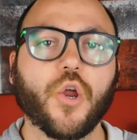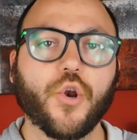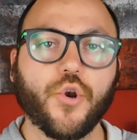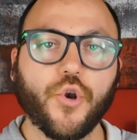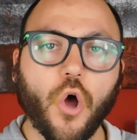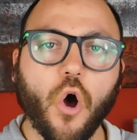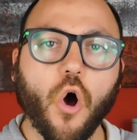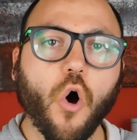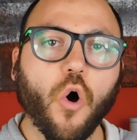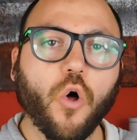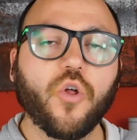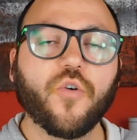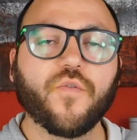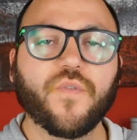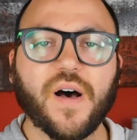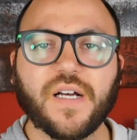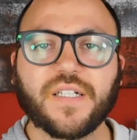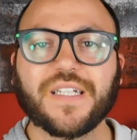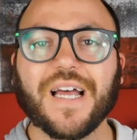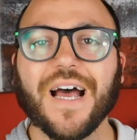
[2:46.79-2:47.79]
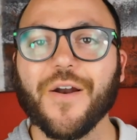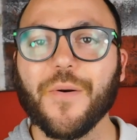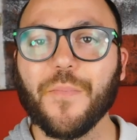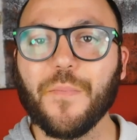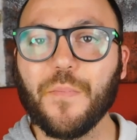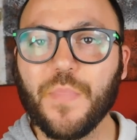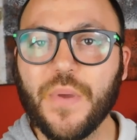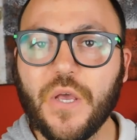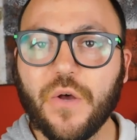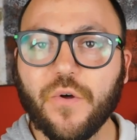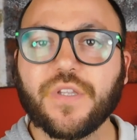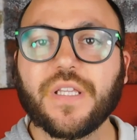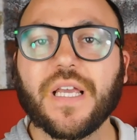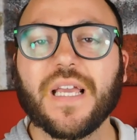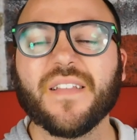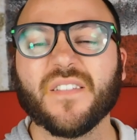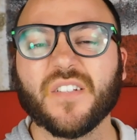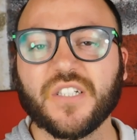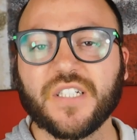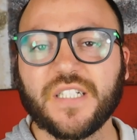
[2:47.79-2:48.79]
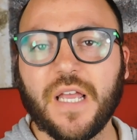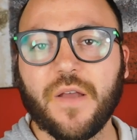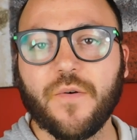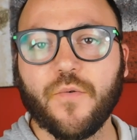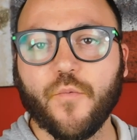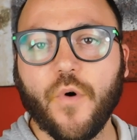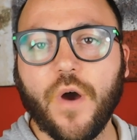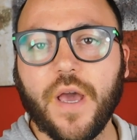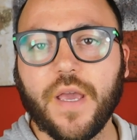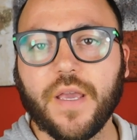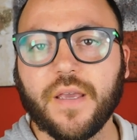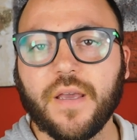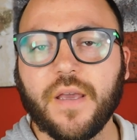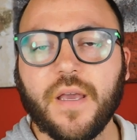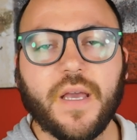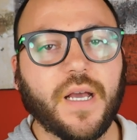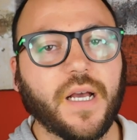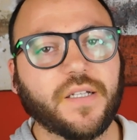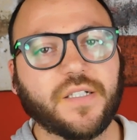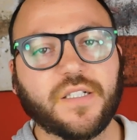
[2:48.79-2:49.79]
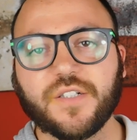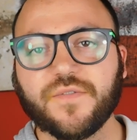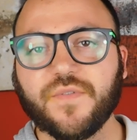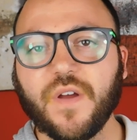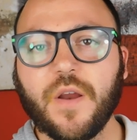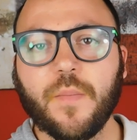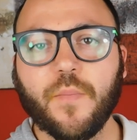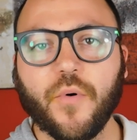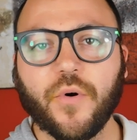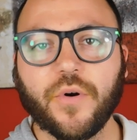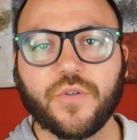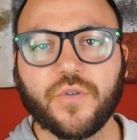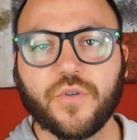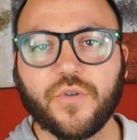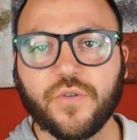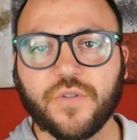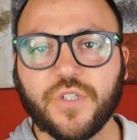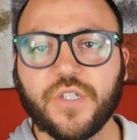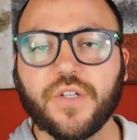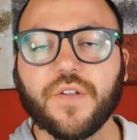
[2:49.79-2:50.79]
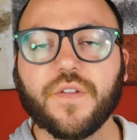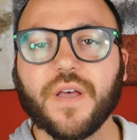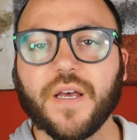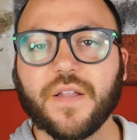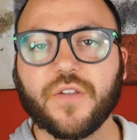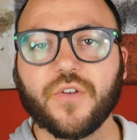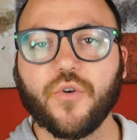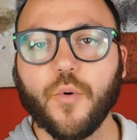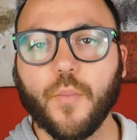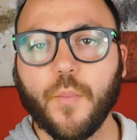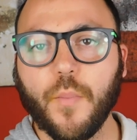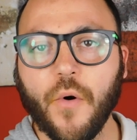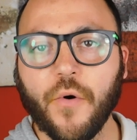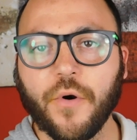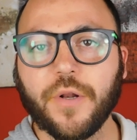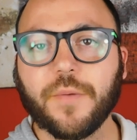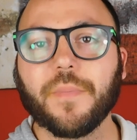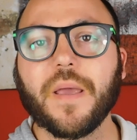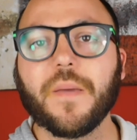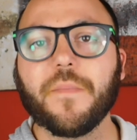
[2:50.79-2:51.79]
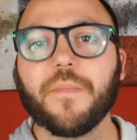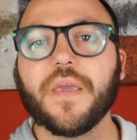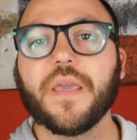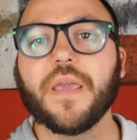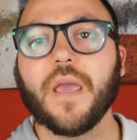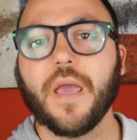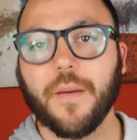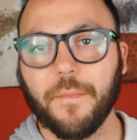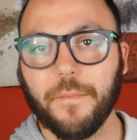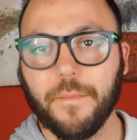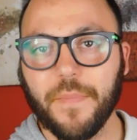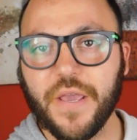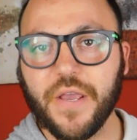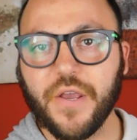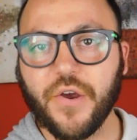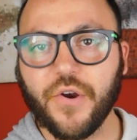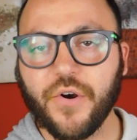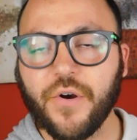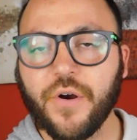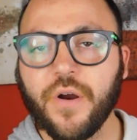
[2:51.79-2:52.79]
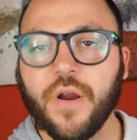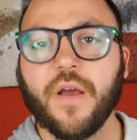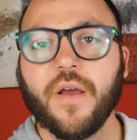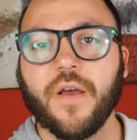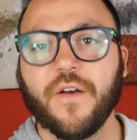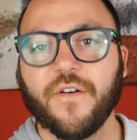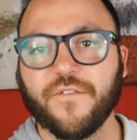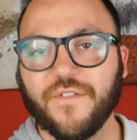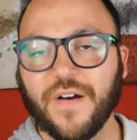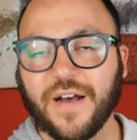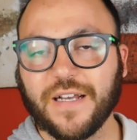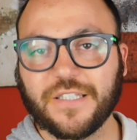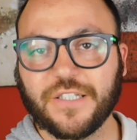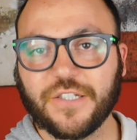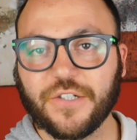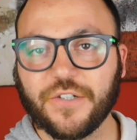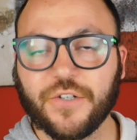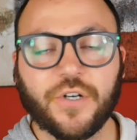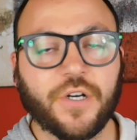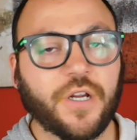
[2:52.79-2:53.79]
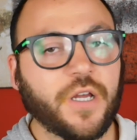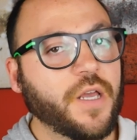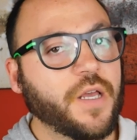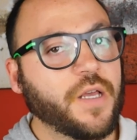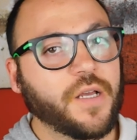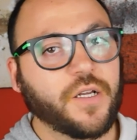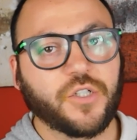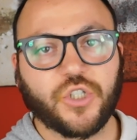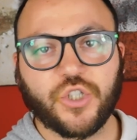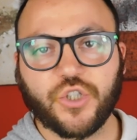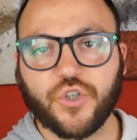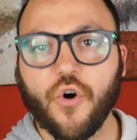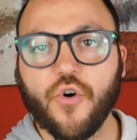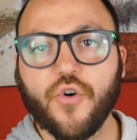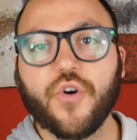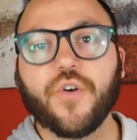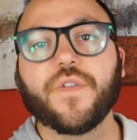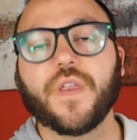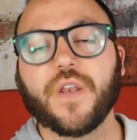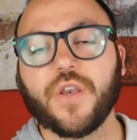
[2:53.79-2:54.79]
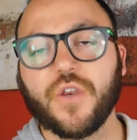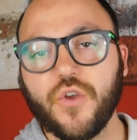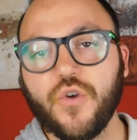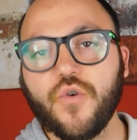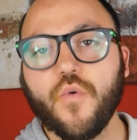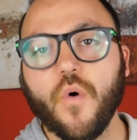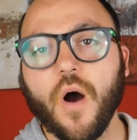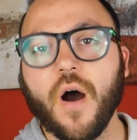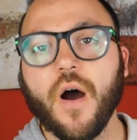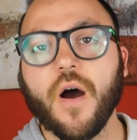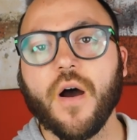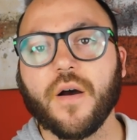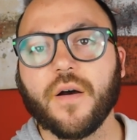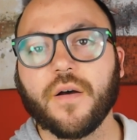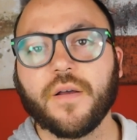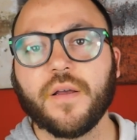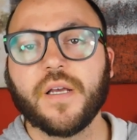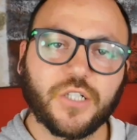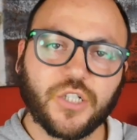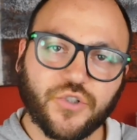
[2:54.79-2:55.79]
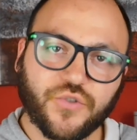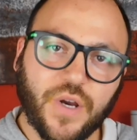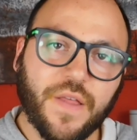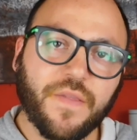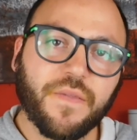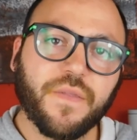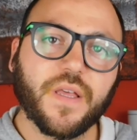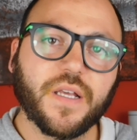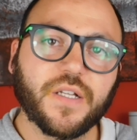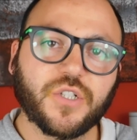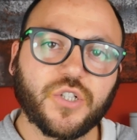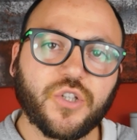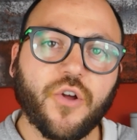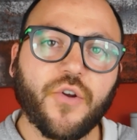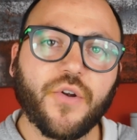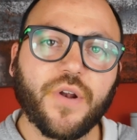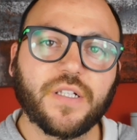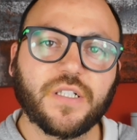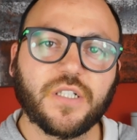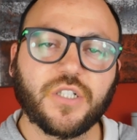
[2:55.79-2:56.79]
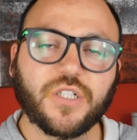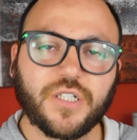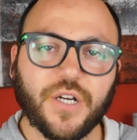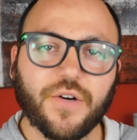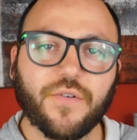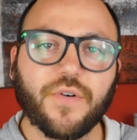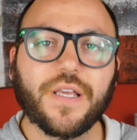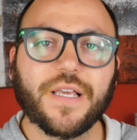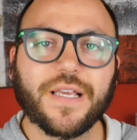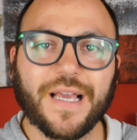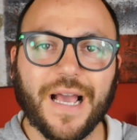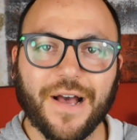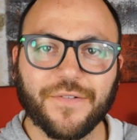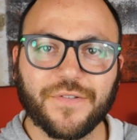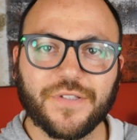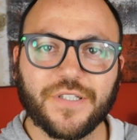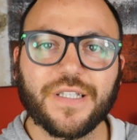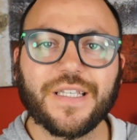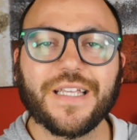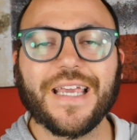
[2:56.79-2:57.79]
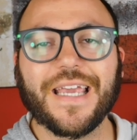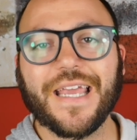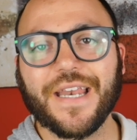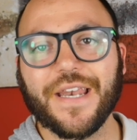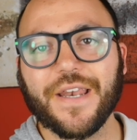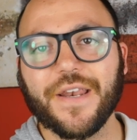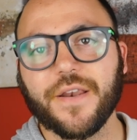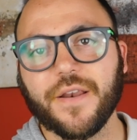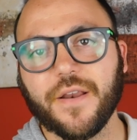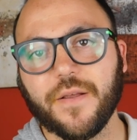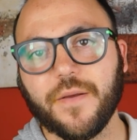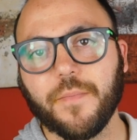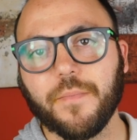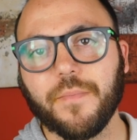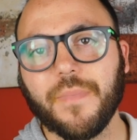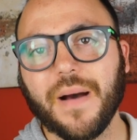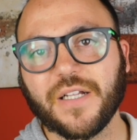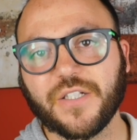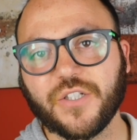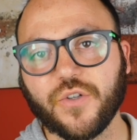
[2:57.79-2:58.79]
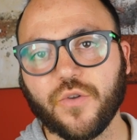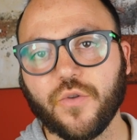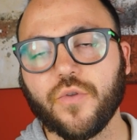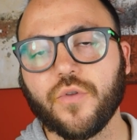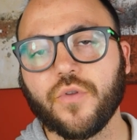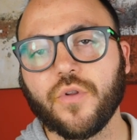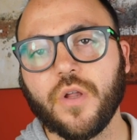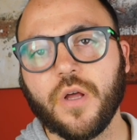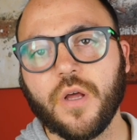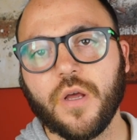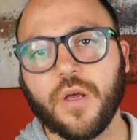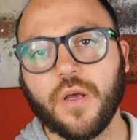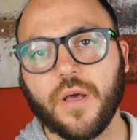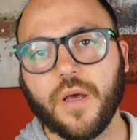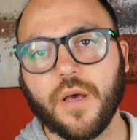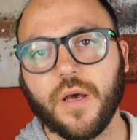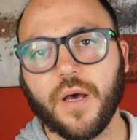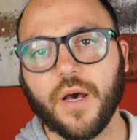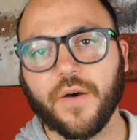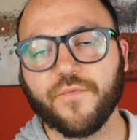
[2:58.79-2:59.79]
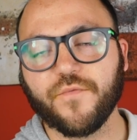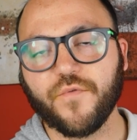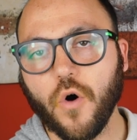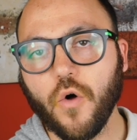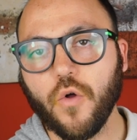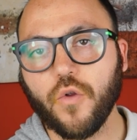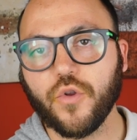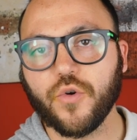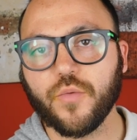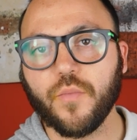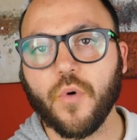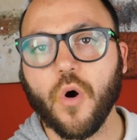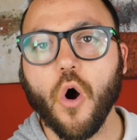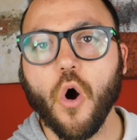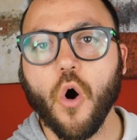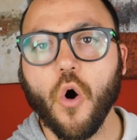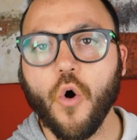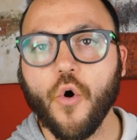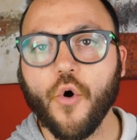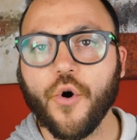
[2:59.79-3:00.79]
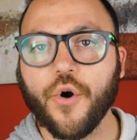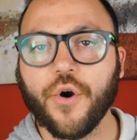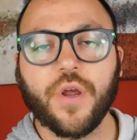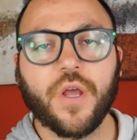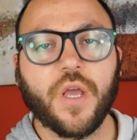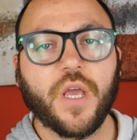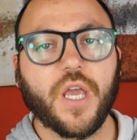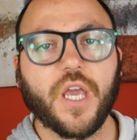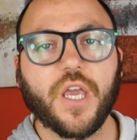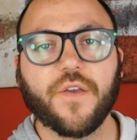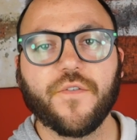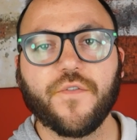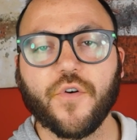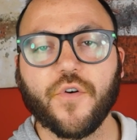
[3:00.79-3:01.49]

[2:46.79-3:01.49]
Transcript: Not all of us are built in the same way. It is very important to consider that your opponent might be bigger, fatter, stronger than you are. Strength is not necessarily counted in muscle volume or if